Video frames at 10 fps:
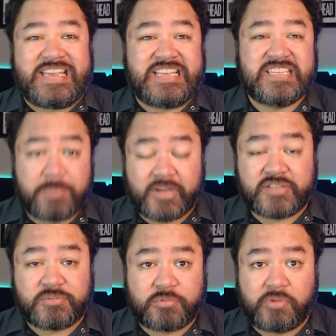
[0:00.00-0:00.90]

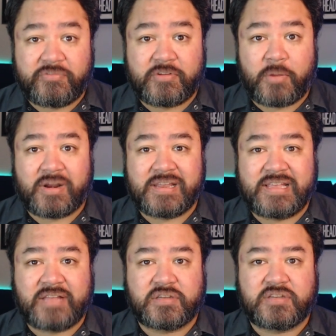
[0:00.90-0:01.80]
experienced with roofing marketing
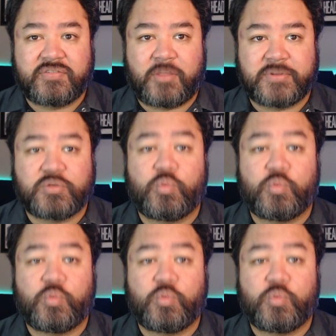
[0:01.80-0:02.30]
content development